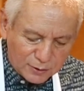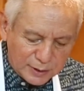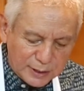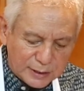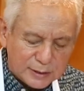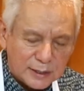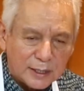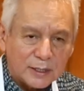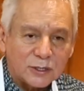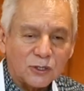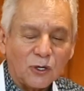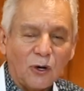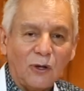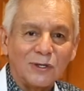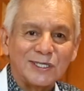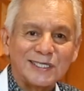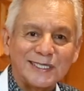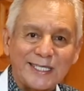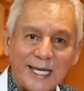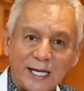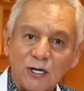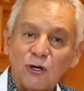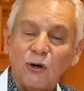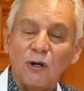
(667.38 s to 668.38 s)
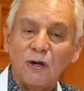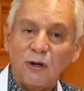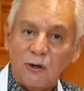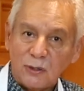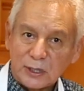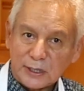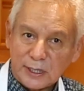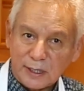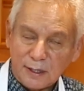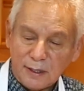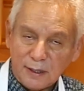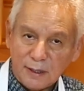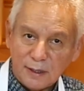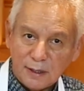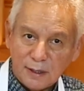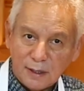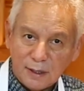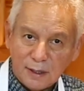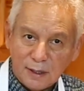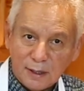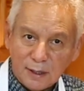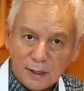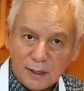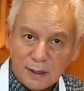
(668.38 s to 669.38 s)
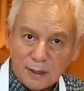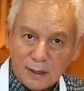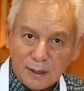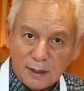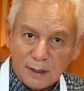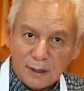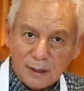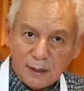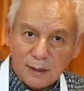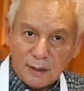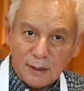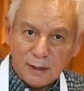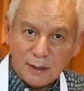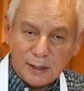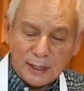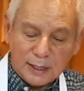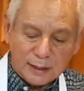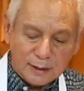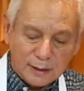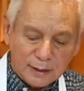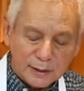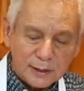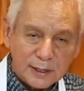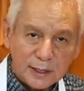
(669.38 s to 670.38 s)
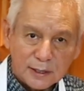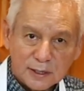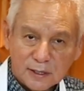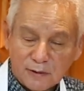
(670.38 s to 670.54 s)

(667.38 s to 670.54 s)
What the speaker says: this is called tejolote. In English,